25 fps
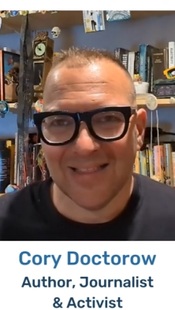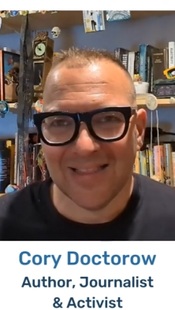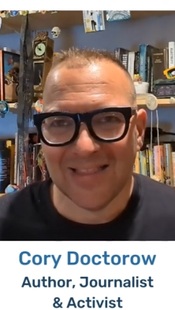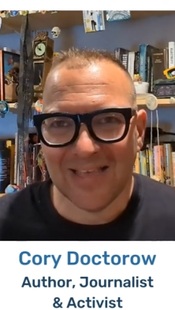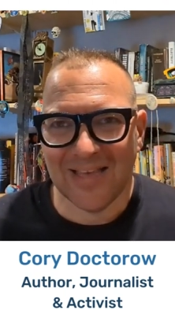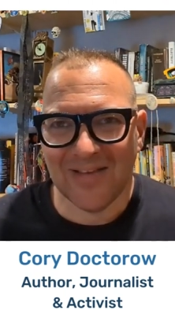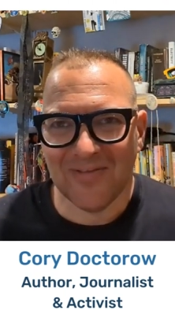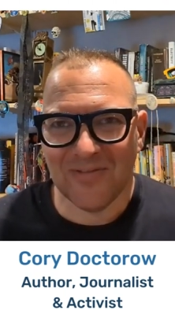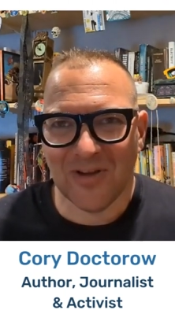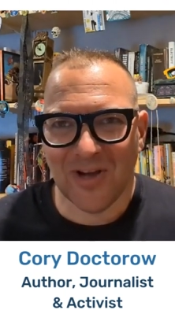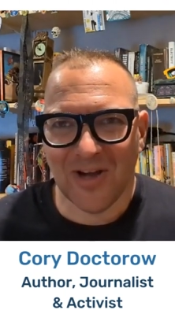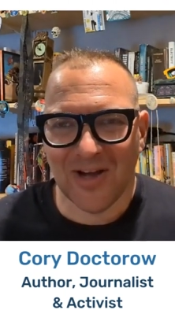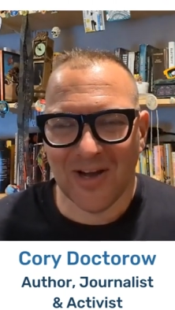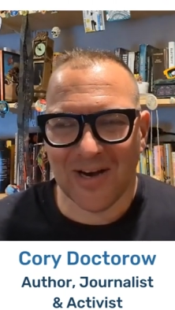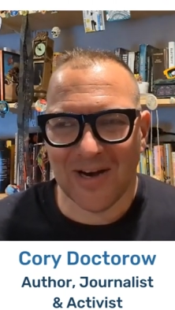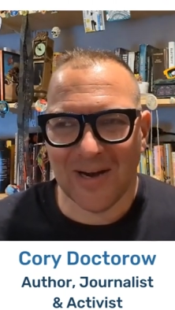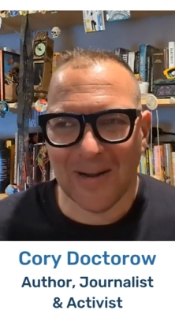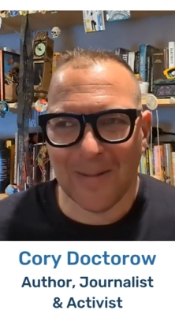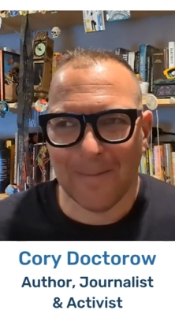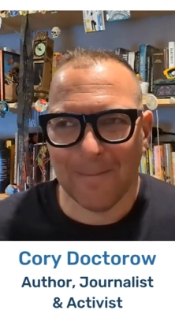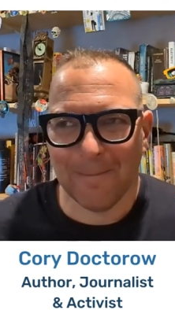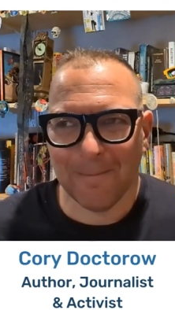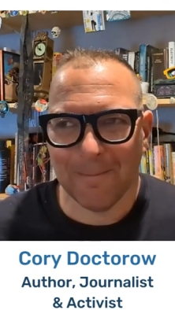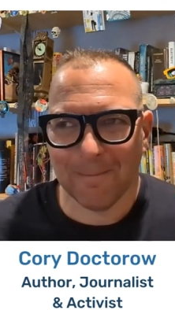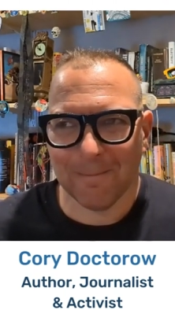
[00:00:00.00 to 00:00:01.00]
they've got
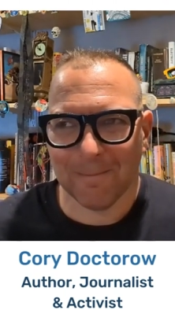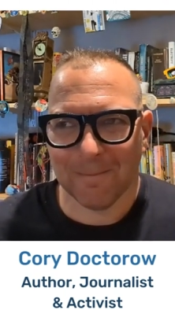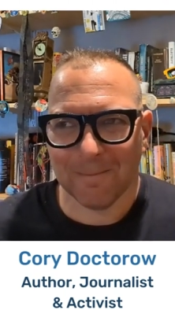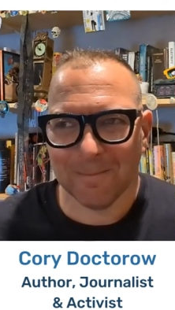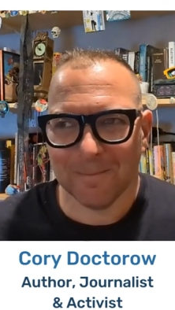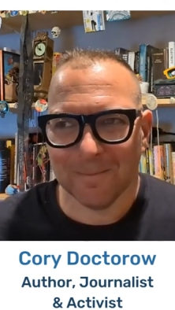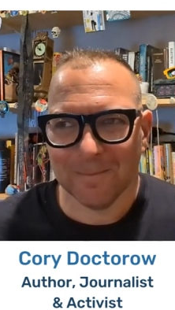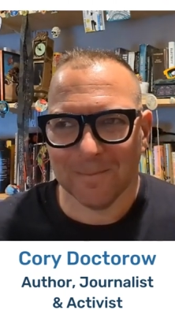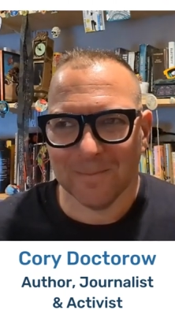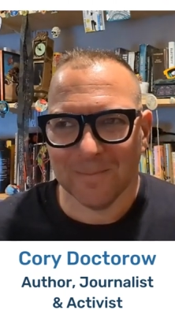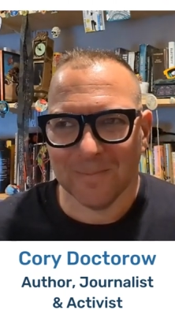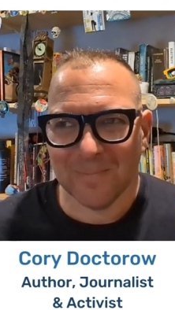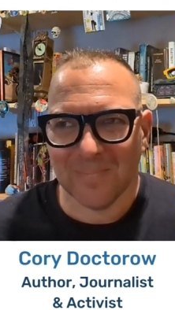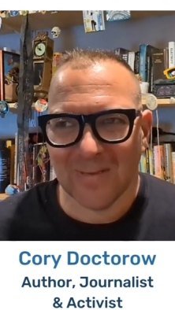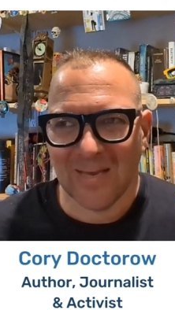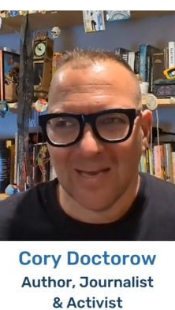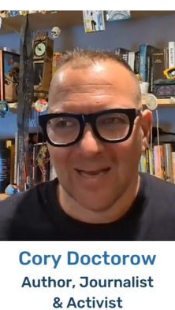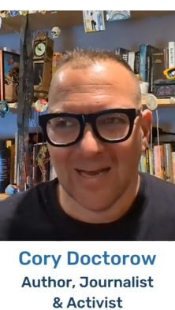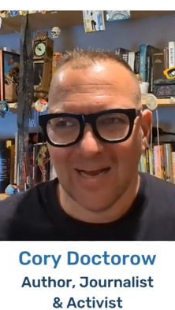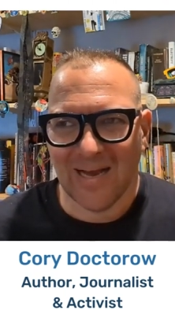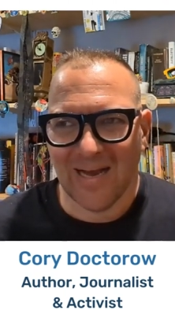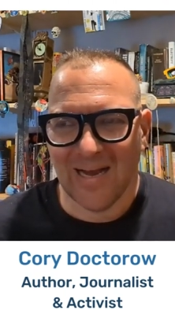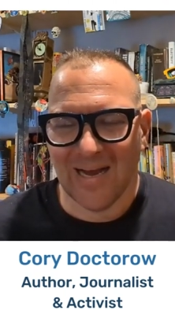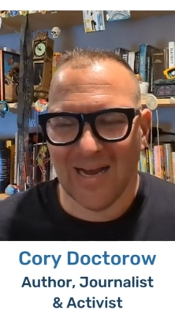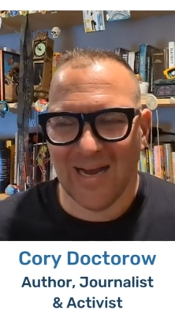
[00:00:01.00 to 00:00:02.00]
a
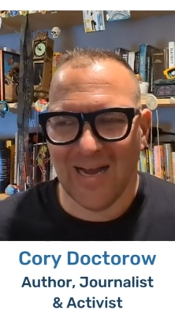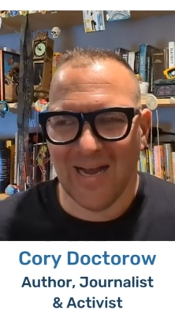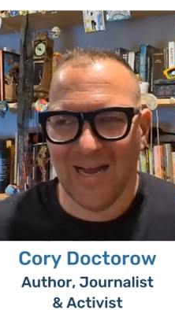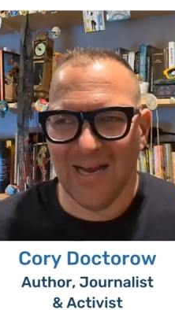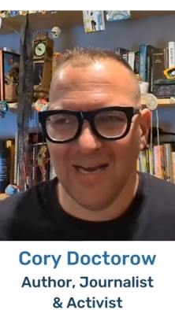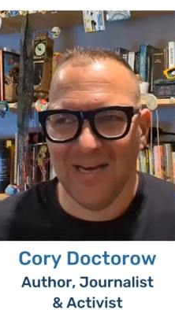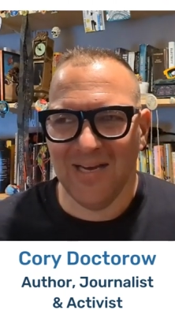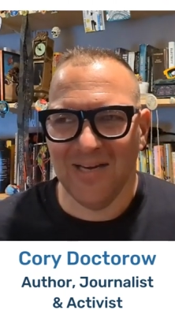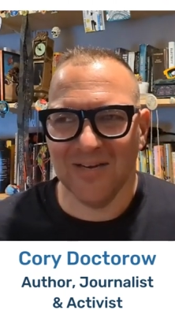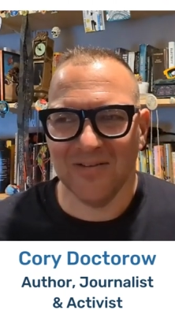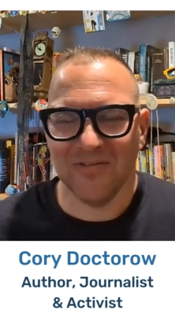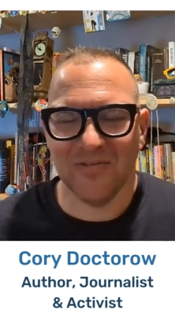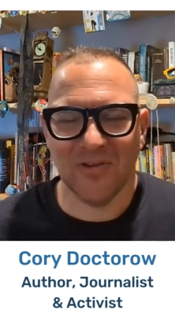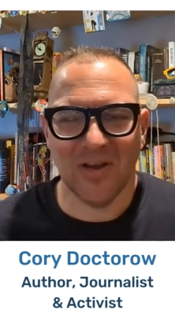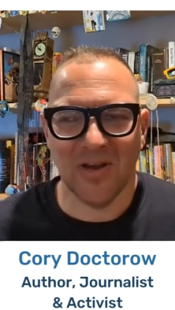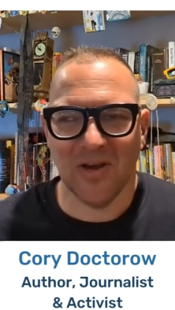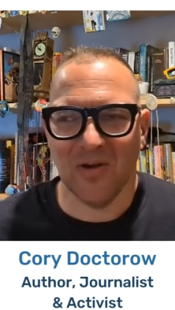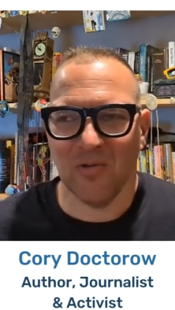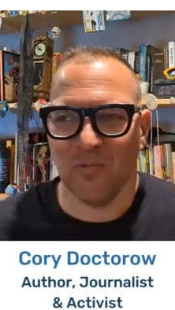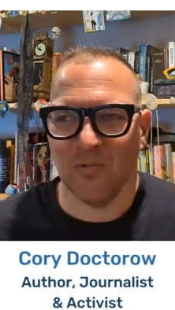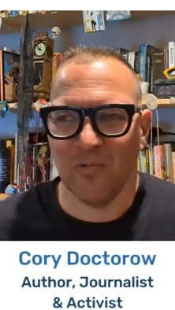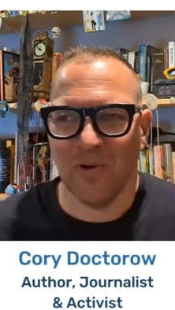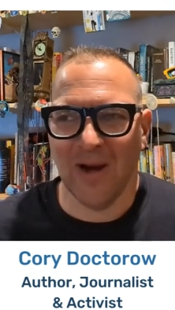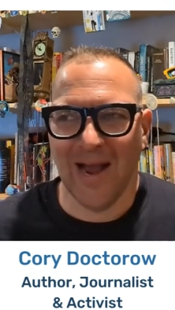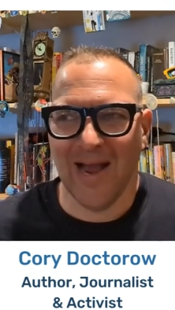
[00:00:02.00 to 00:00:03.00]
kind of
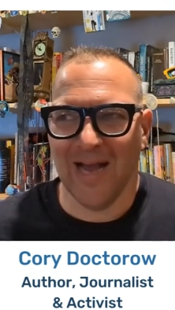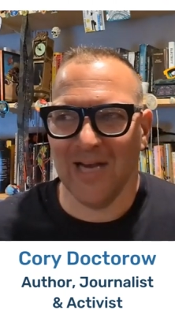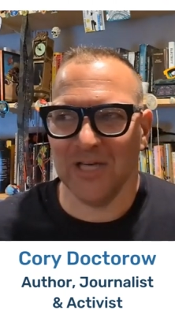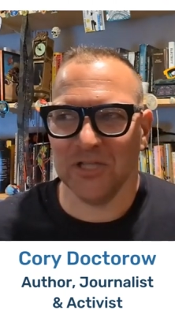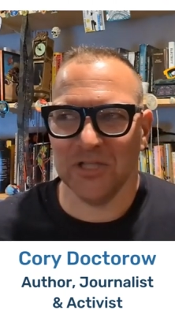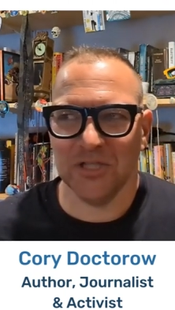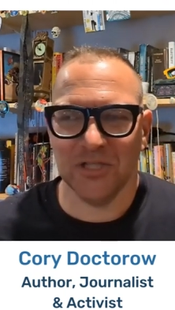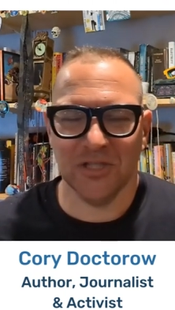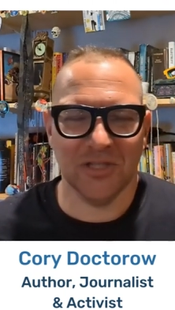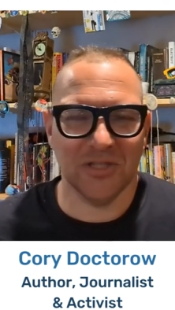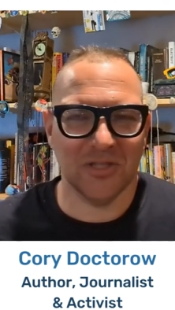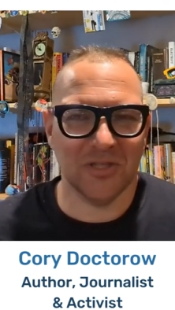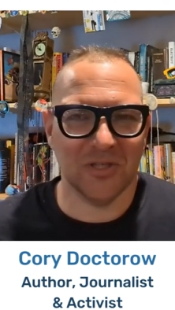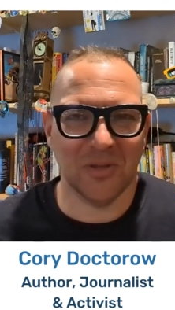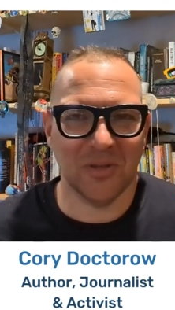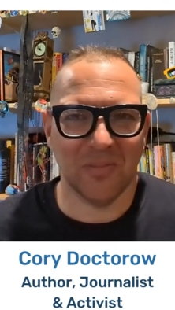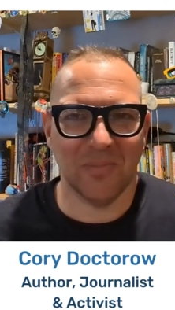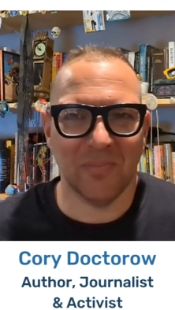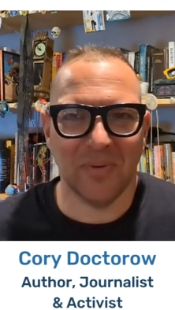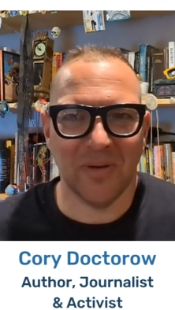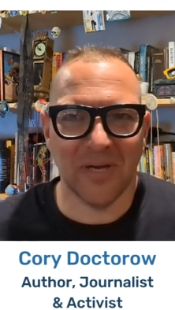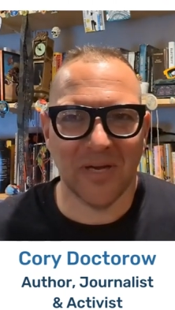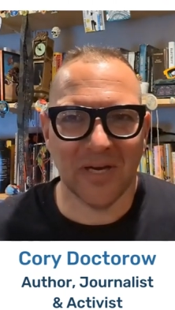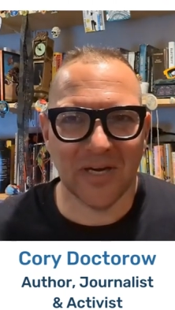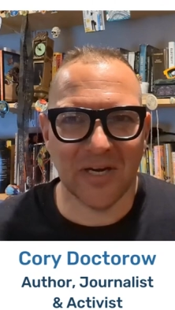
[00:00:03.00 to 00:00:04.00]
irrational
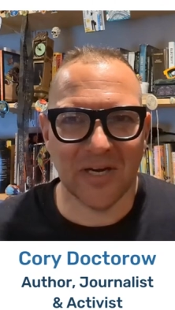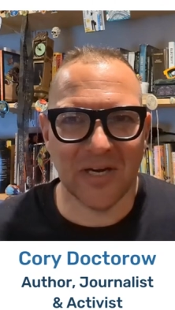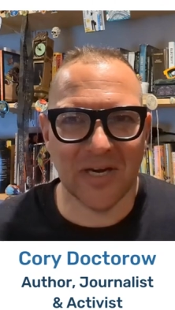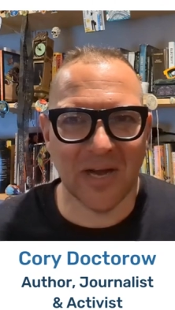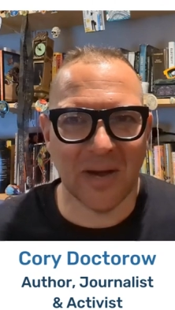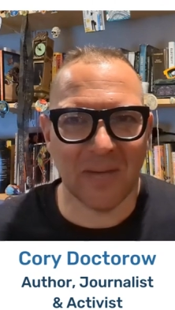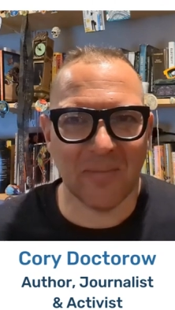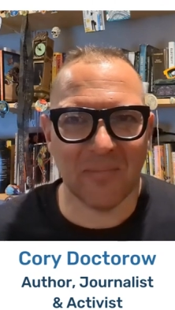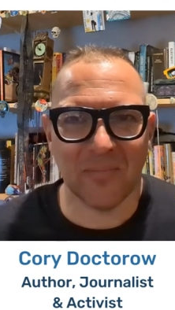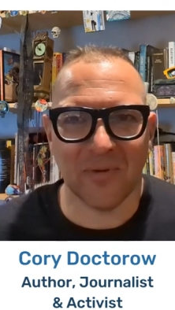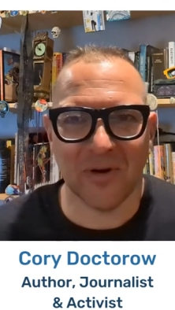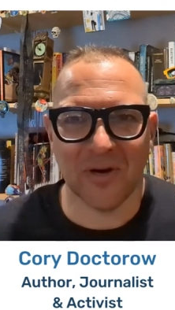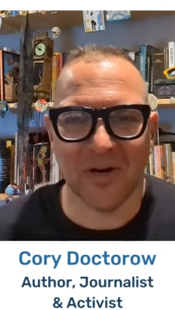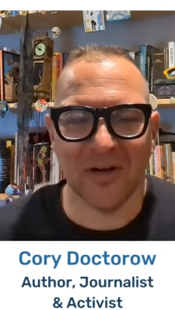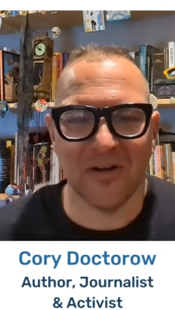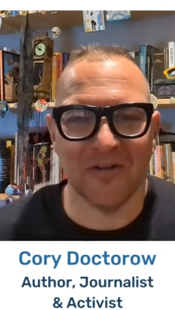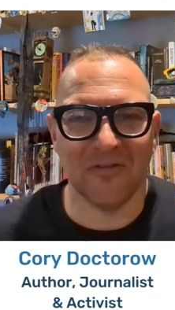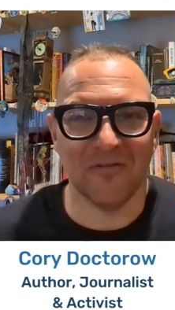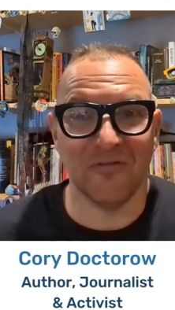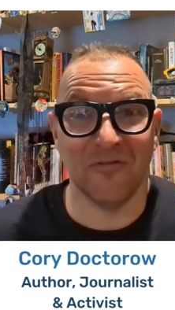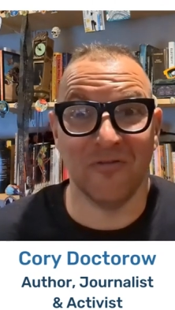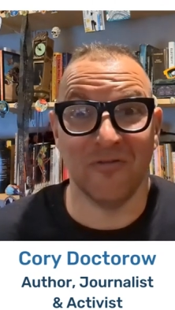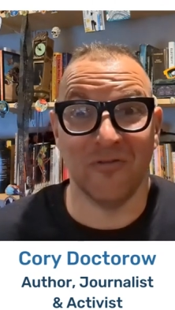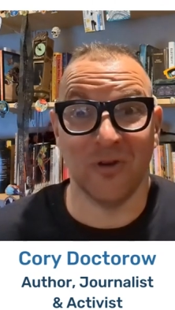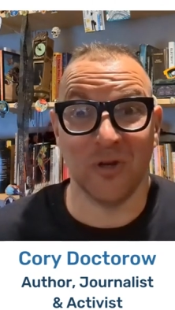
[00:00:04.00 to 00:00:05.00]
penumbra
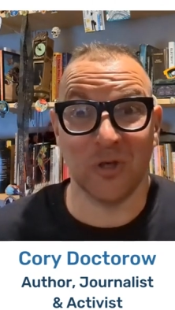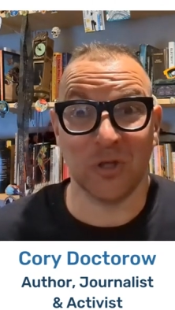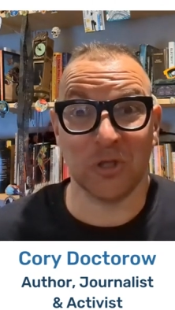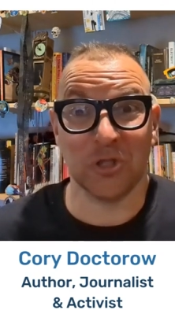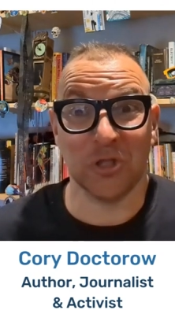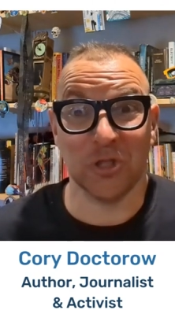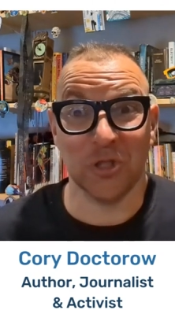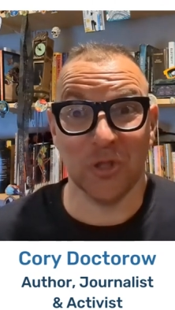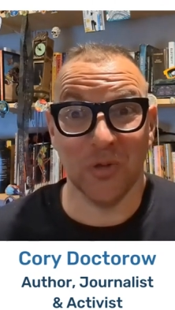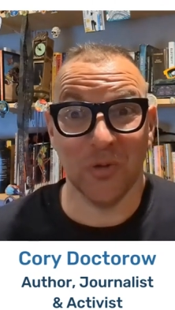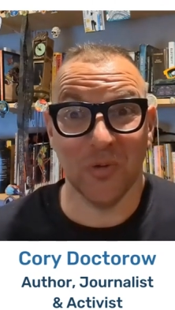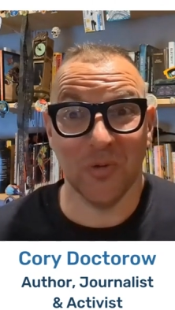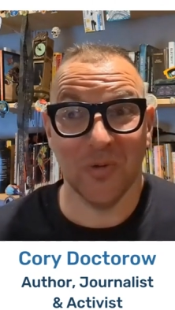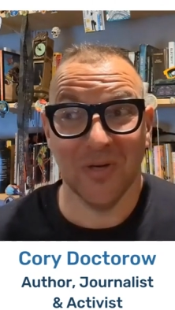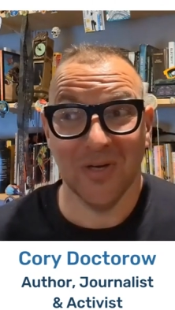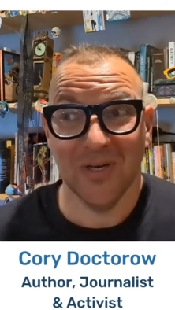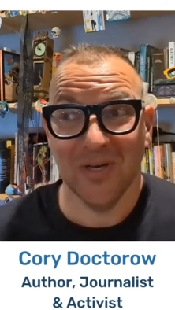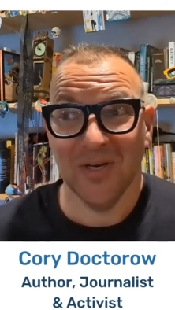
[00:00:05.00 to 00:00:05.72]
virtue,